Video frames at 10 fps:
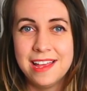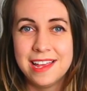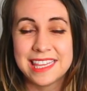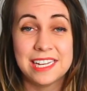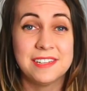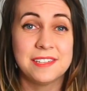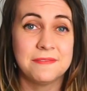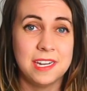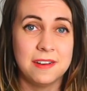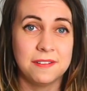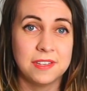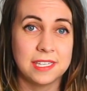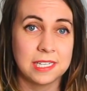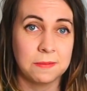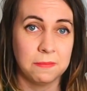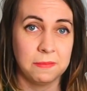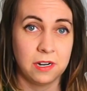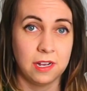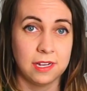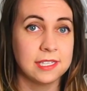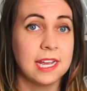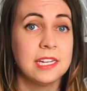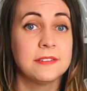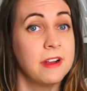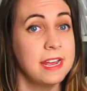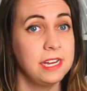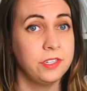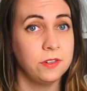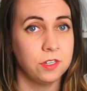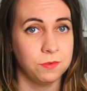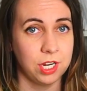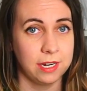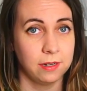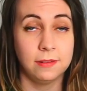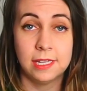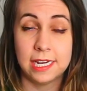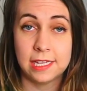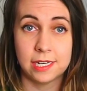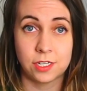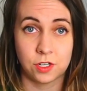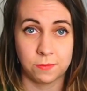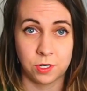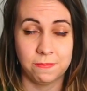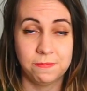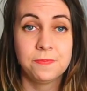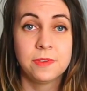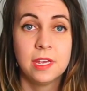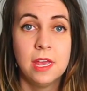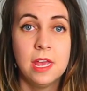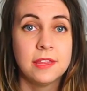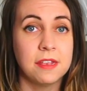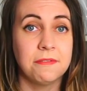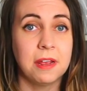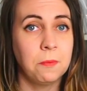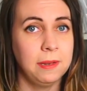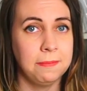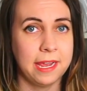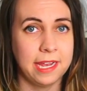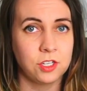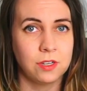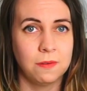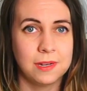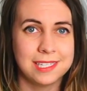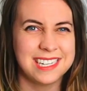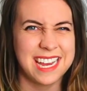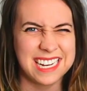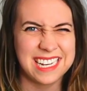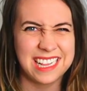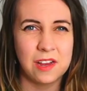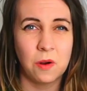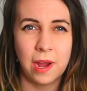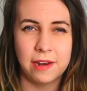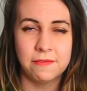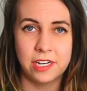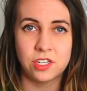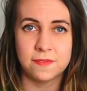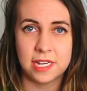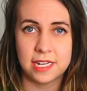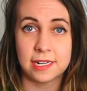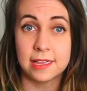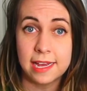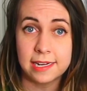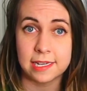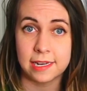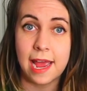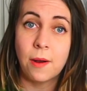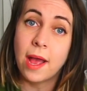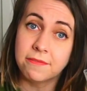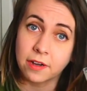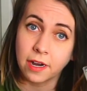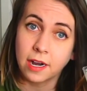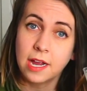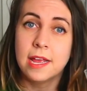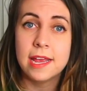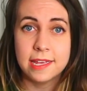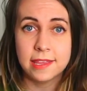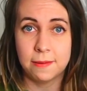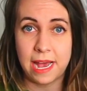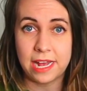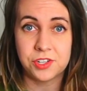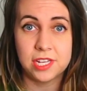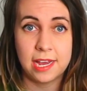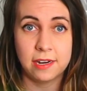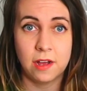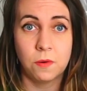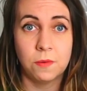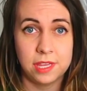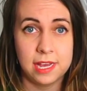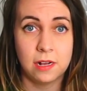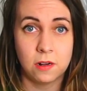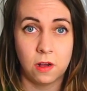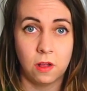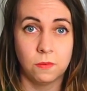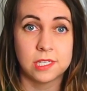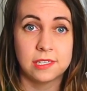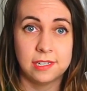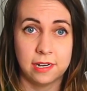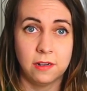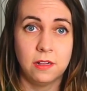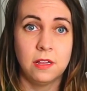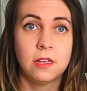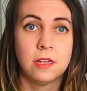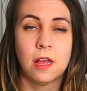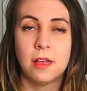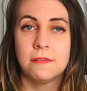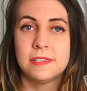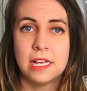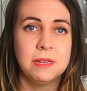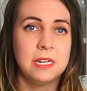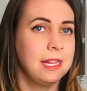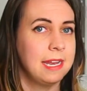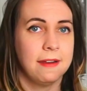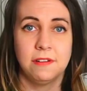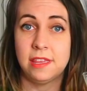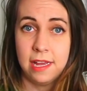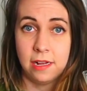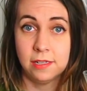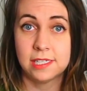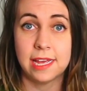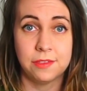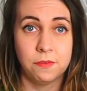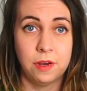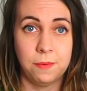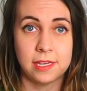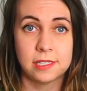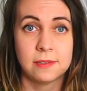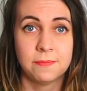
There is a video of this experiment on Science Friday's YouTube channel, link in the description. They ran one batch, so it wasn't technically a wide range of data collected. However, in their batch, the eggnog with the alcohol was sterile of salmonella and everything else at 3 weeks.